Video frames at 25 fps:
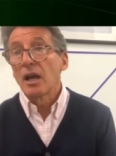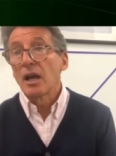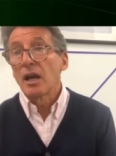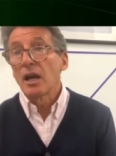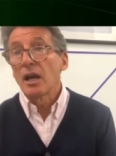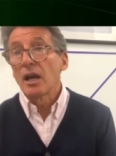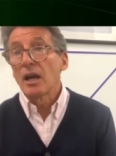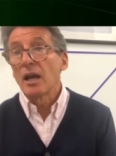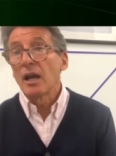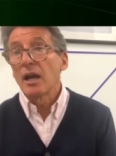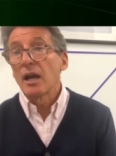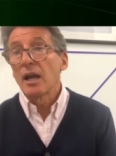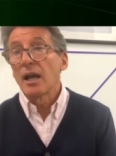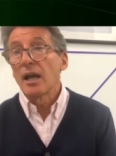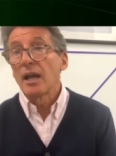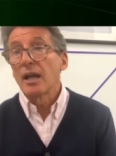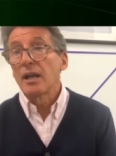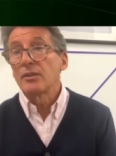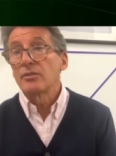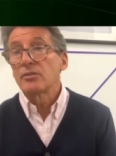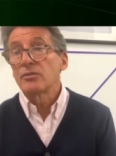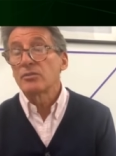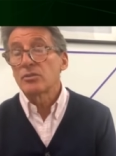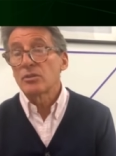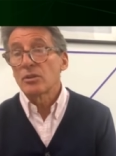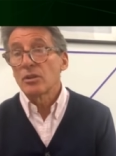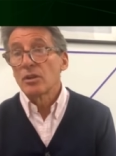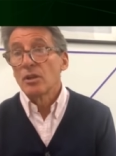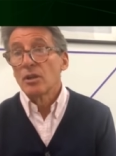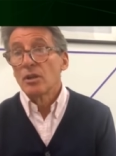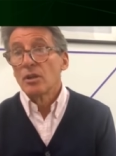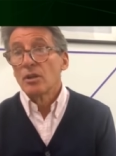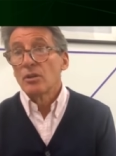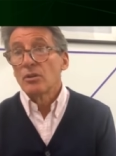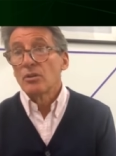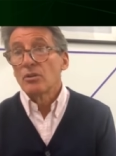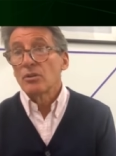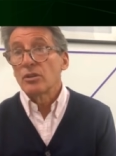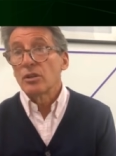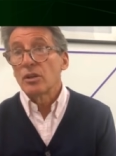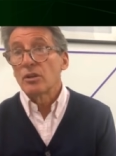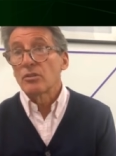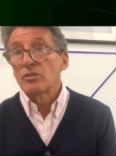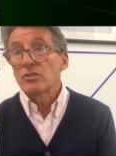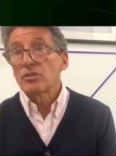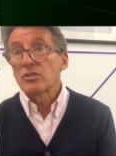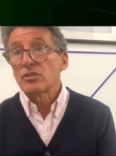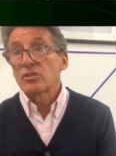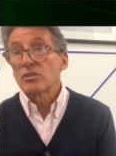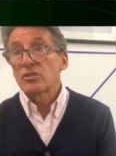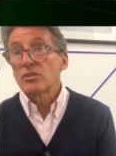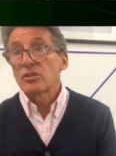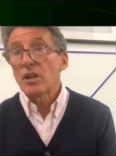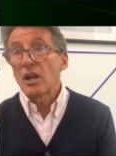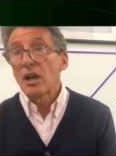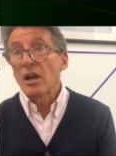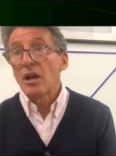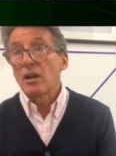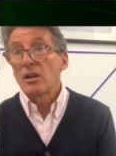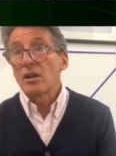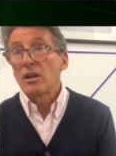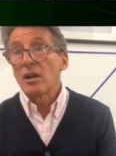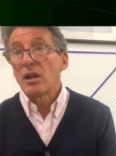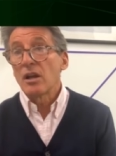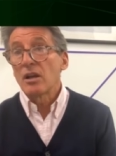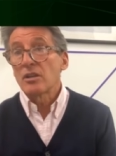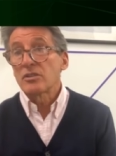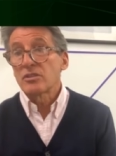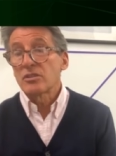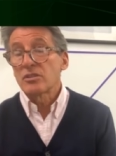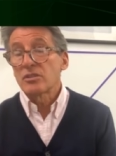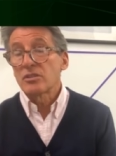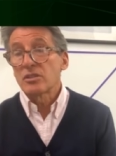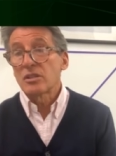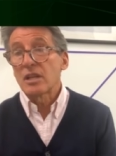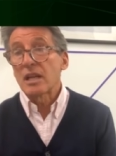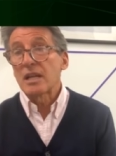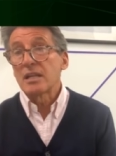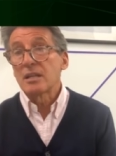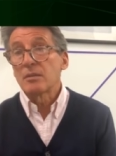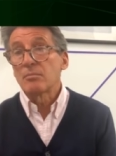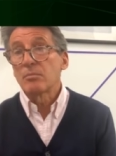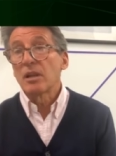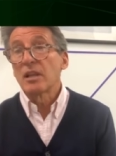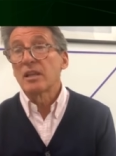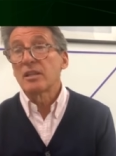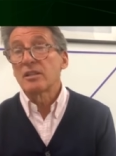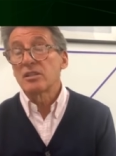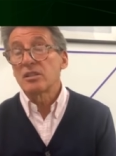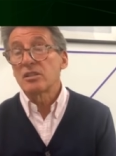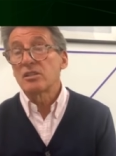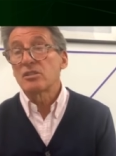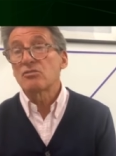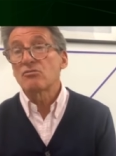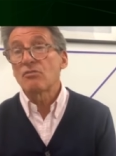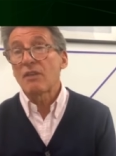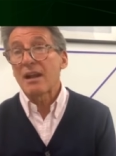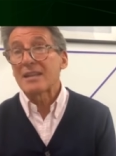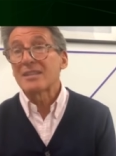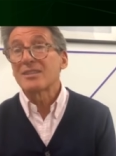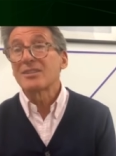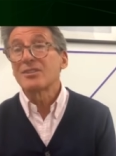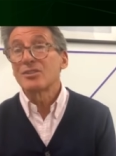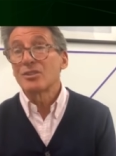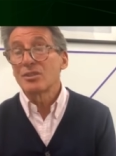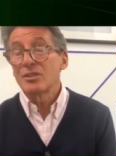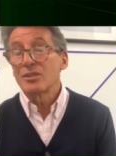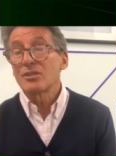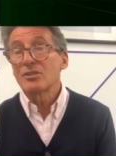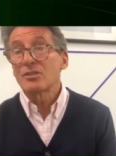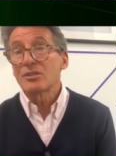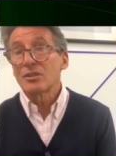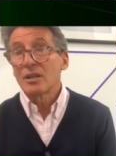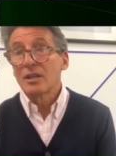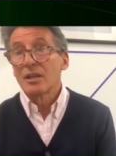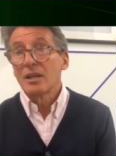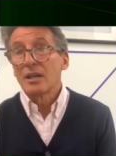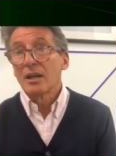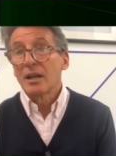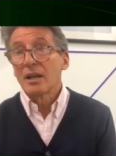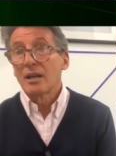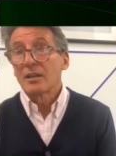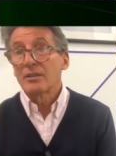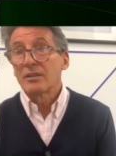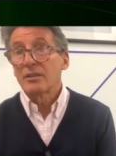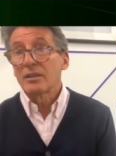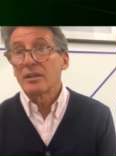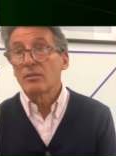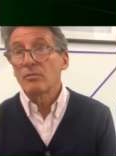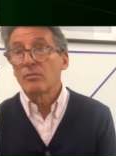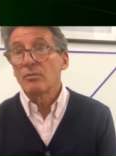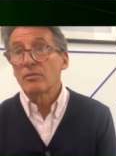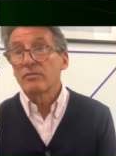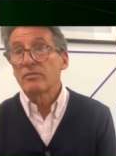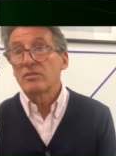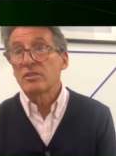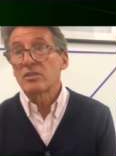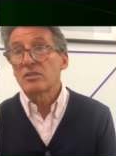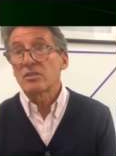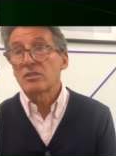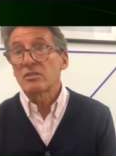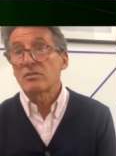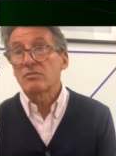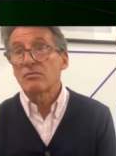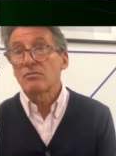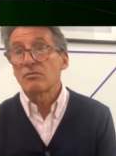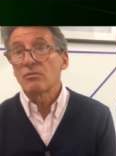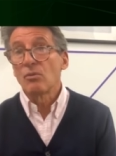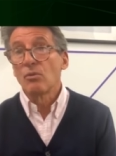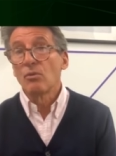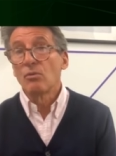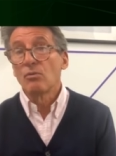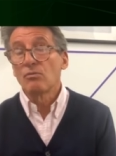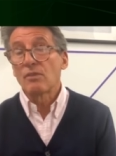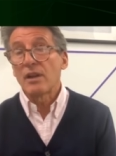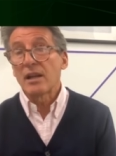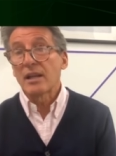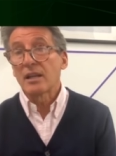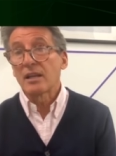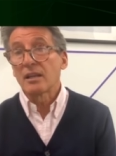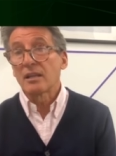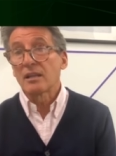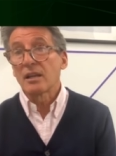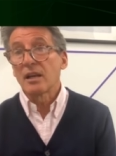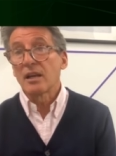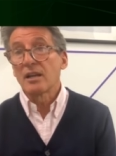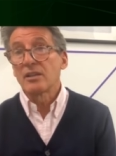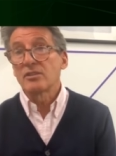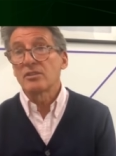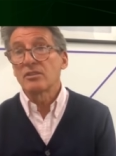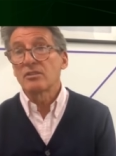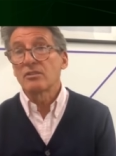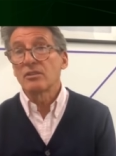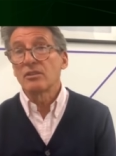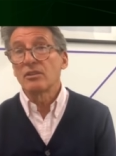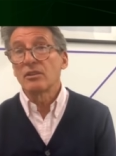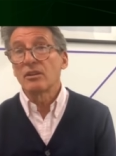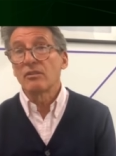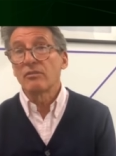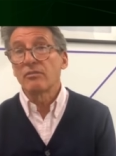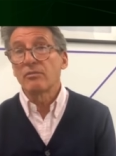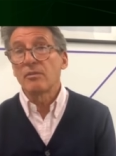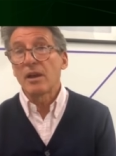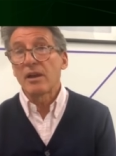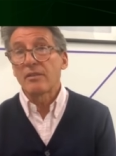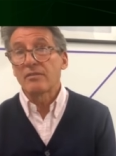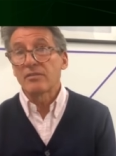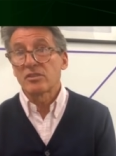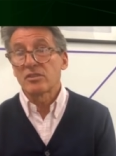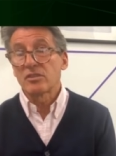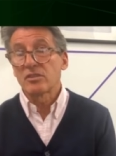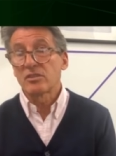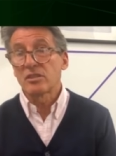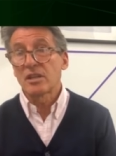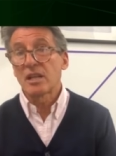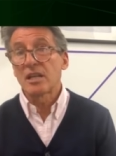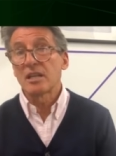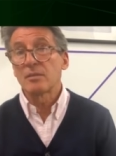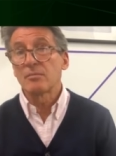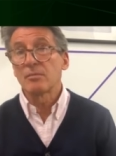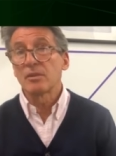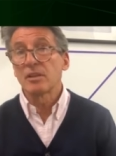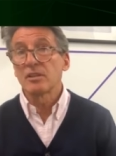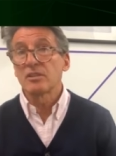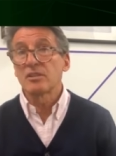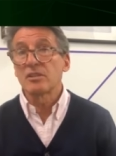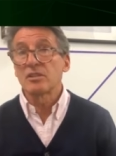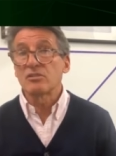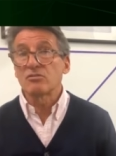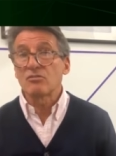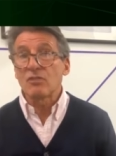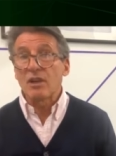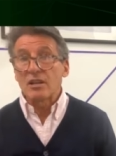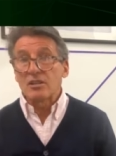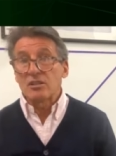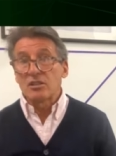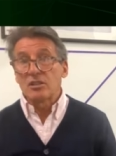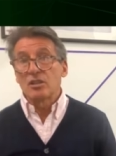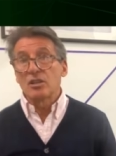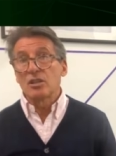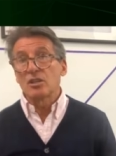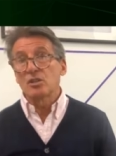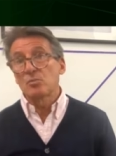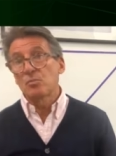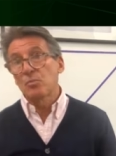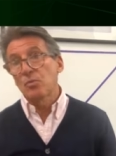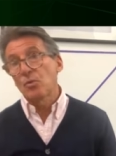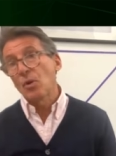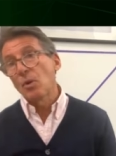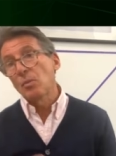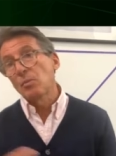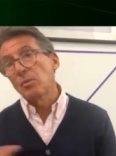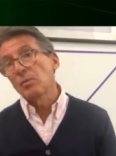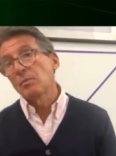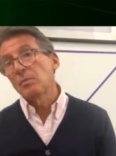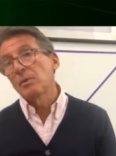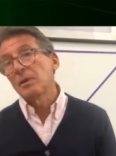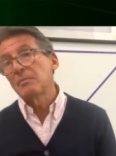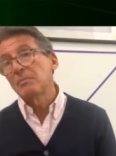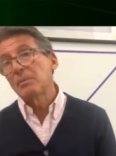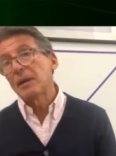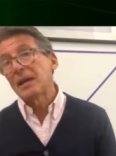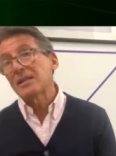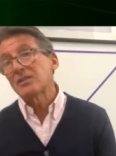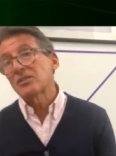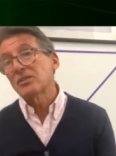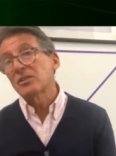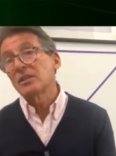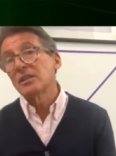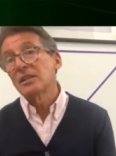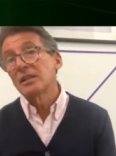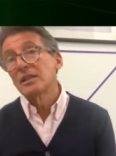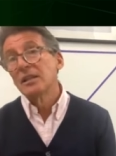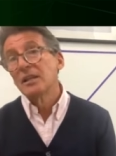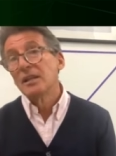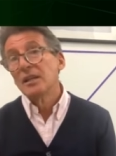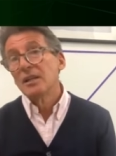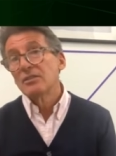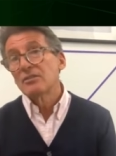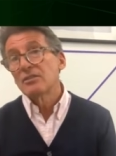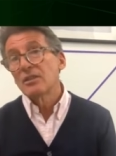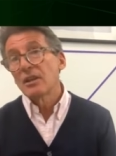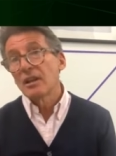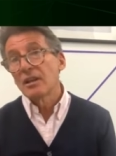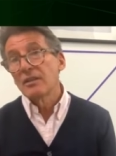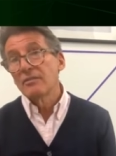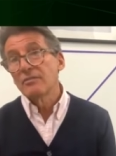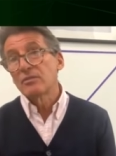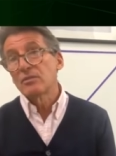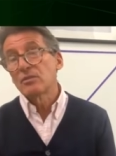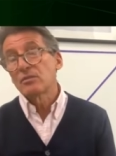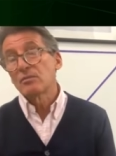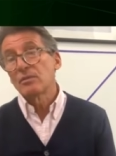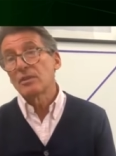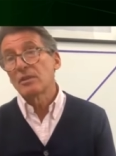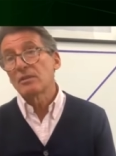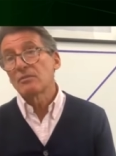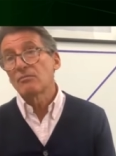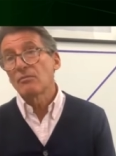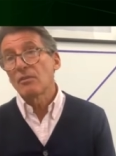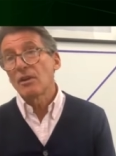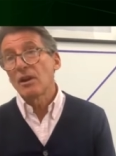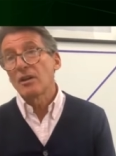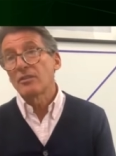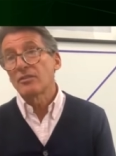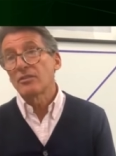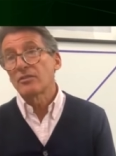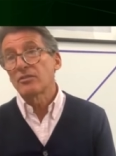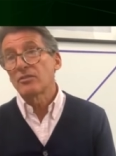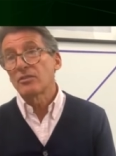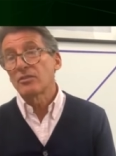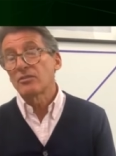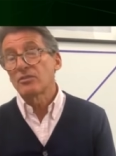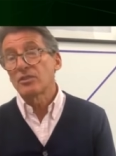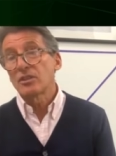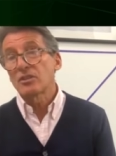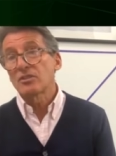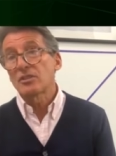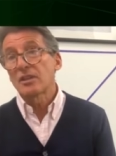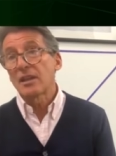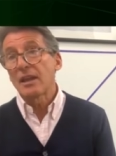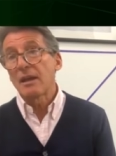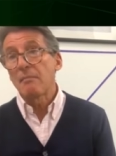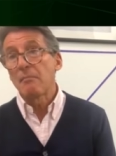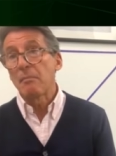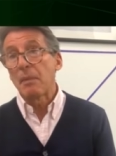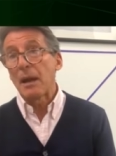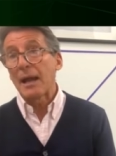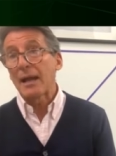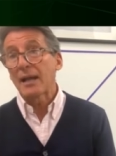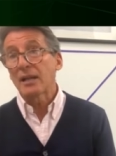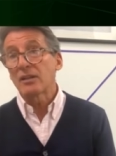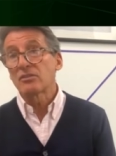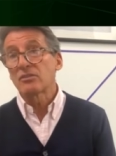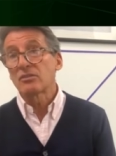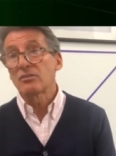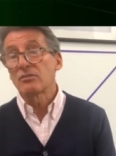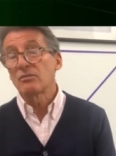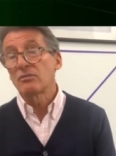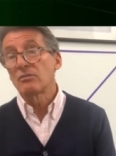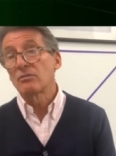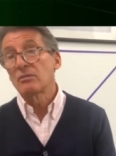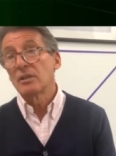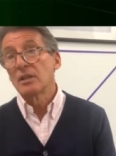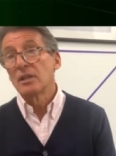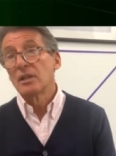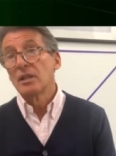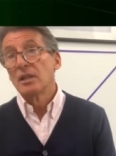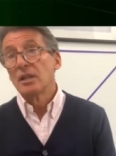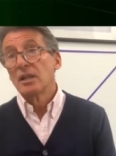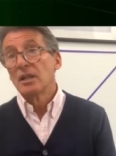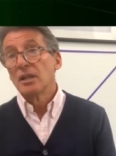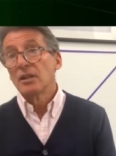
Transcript: uh, and you know, the, our, our sustainability strategies. I think we've just all recognized that, you know, if we have a sustainability strategy, it's probably better to live to it rather than just get back to